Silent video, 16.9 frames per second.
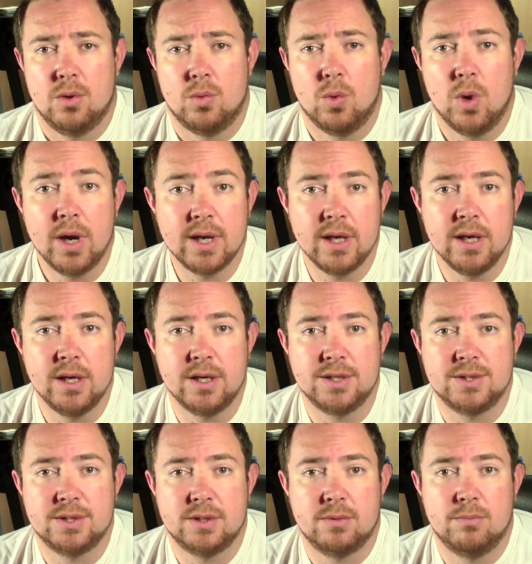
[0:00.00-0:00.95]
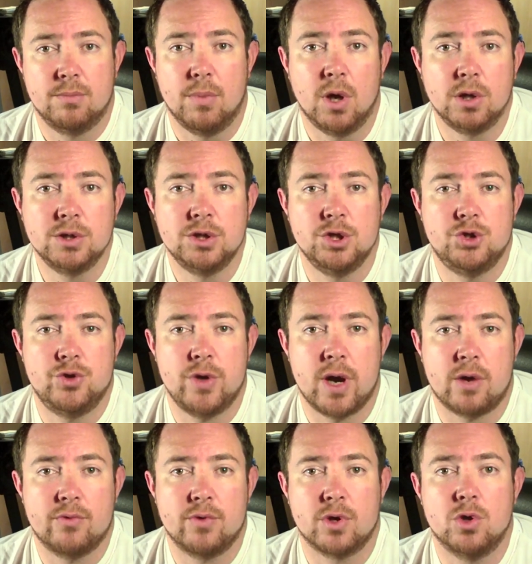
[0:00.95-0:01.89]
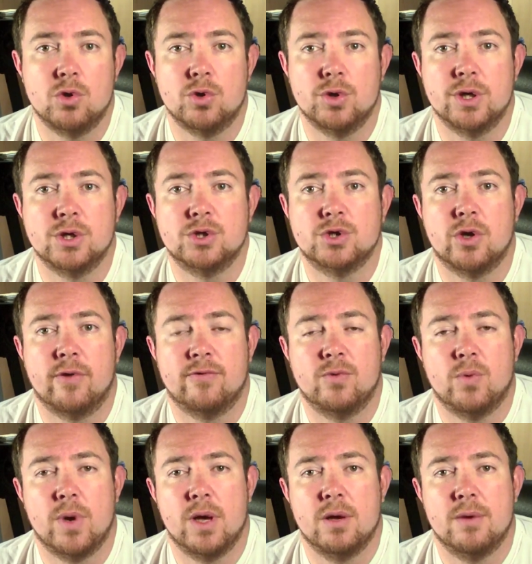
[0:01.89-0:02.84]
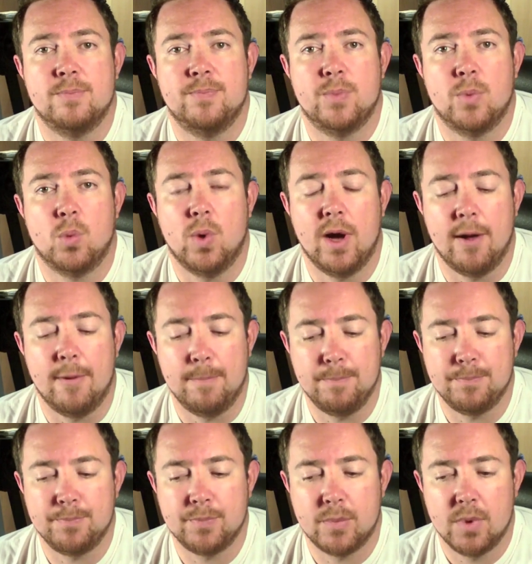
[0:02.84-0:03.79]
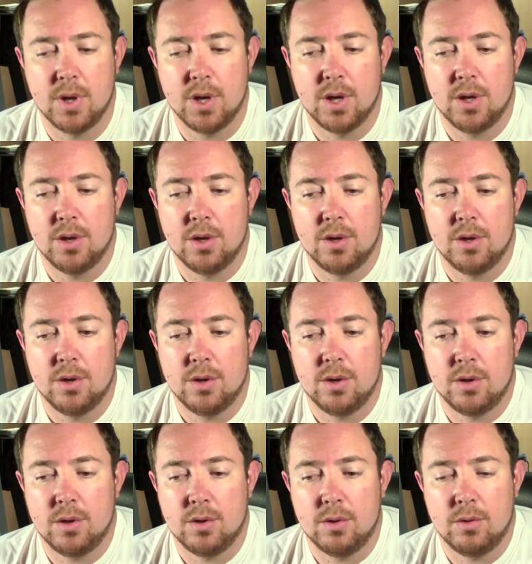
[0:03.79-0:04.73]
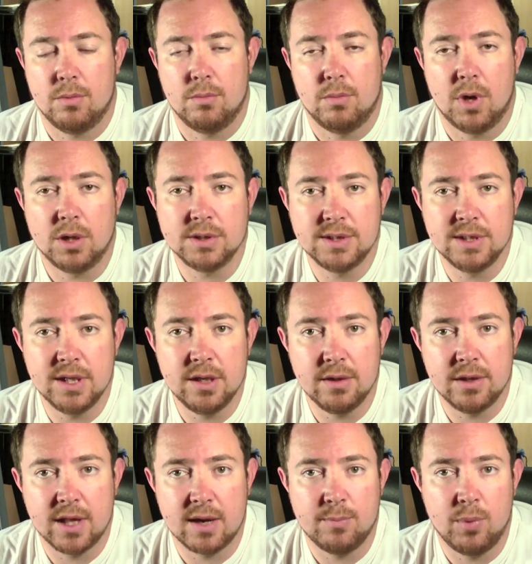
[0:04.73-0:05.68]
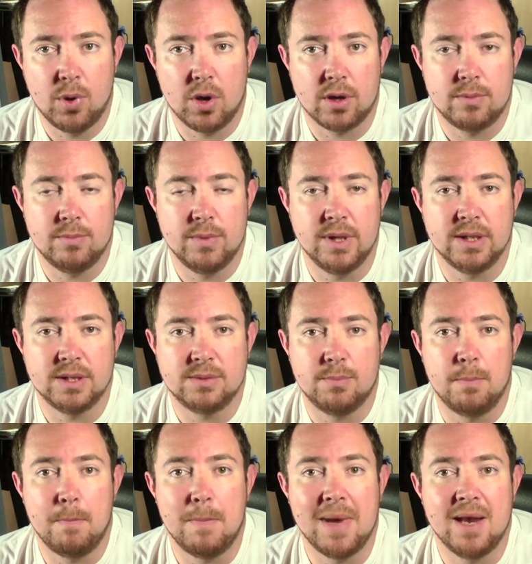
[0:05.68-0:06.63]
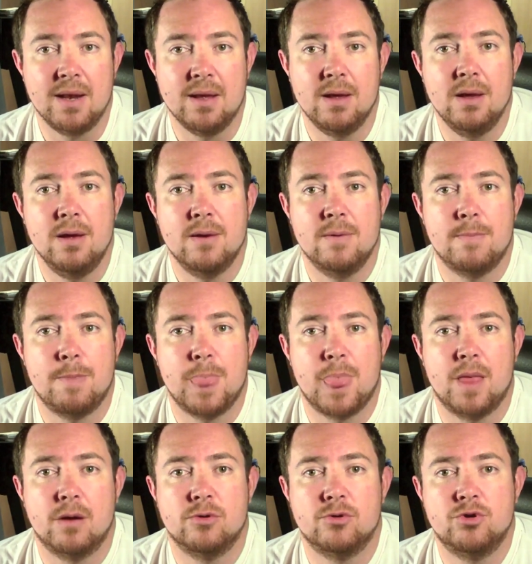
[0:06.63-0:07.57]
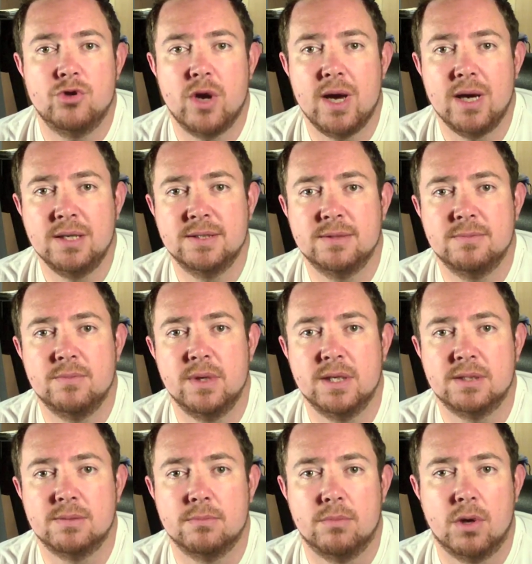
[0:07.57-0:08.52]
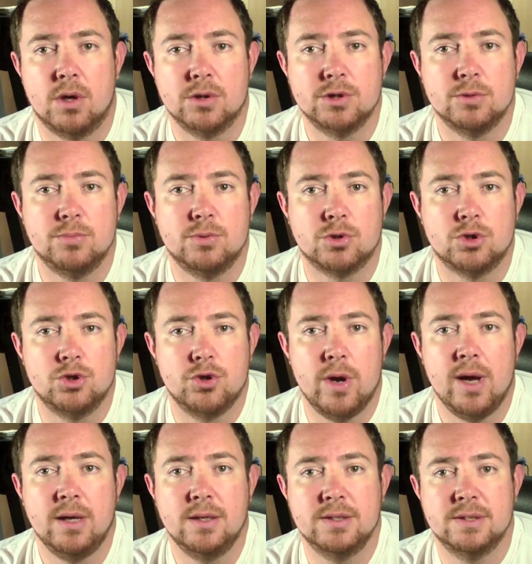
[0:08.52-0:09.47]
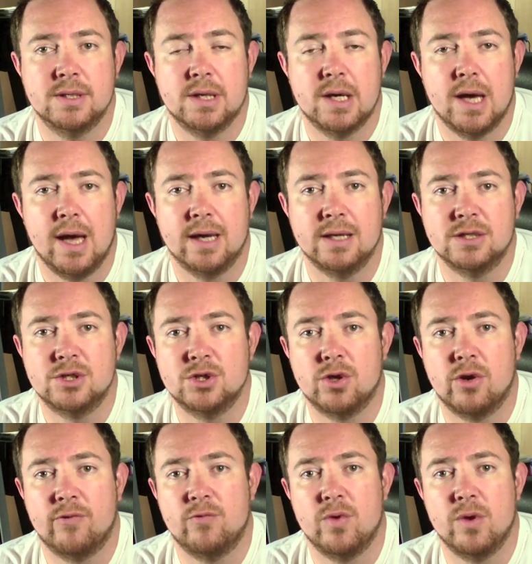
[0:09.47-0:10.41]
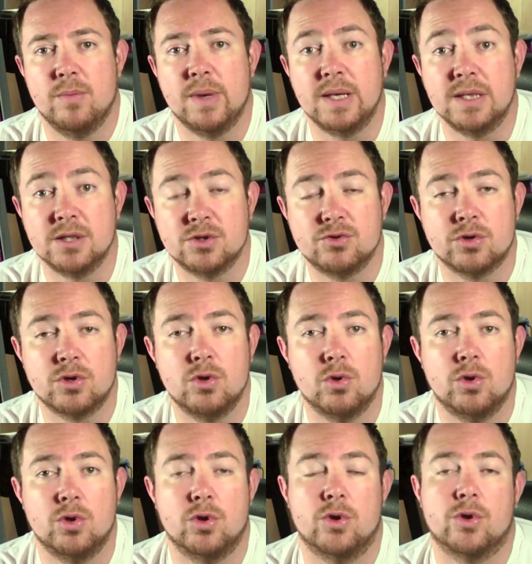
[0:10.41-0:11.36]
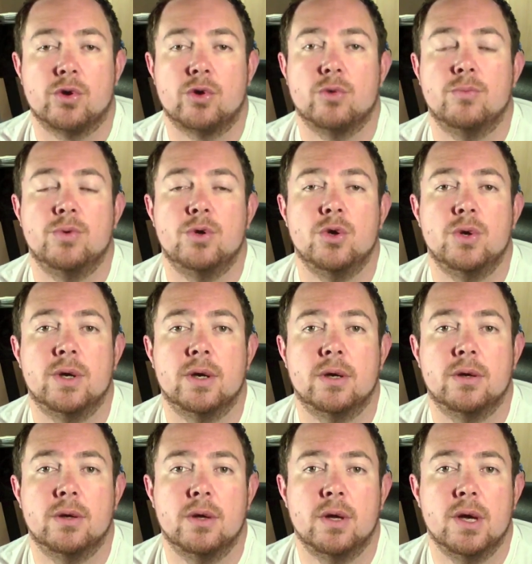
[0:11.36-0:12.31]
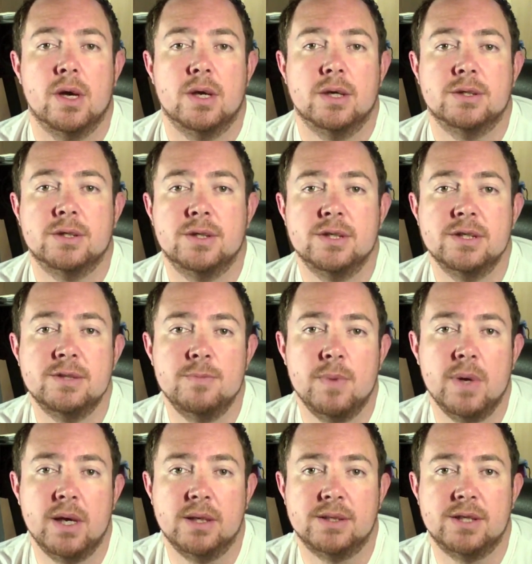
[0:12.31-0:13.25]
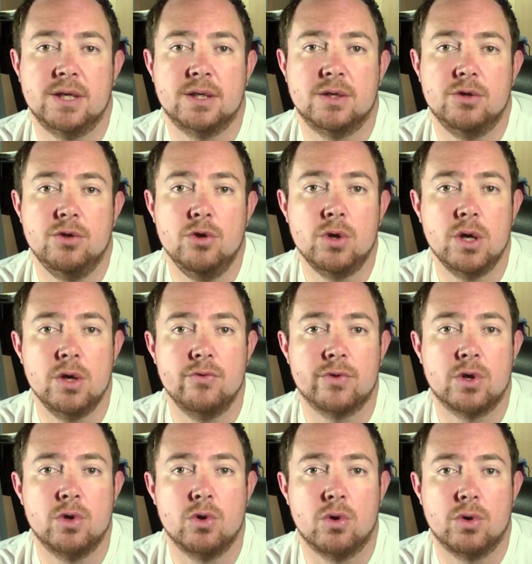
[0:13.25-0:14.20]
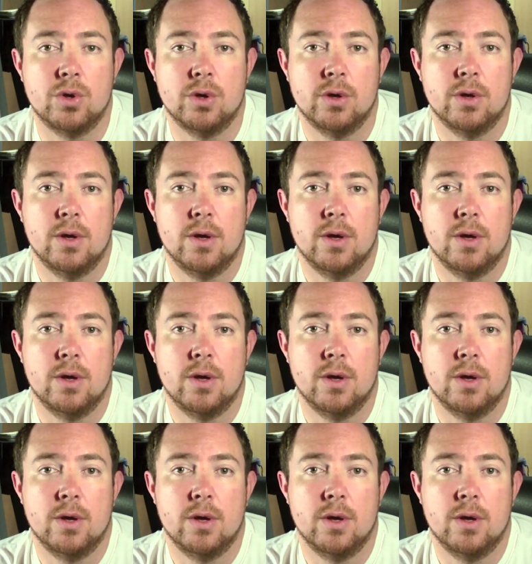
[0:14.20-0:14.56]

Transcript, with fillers: What is multi-track recording software? Well, multi, that part means many, tracks means multiple tracks, and software means it's recorded on a computer. But this means that you can record